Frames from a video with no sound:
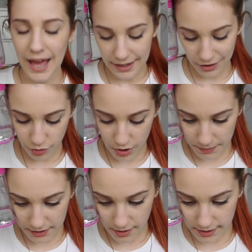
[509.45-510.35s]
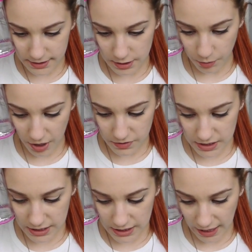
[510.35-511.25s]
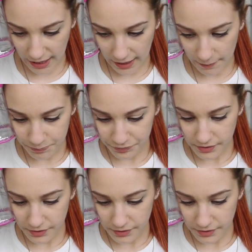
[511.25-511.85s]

and I thought it'd be nice to put everything in there.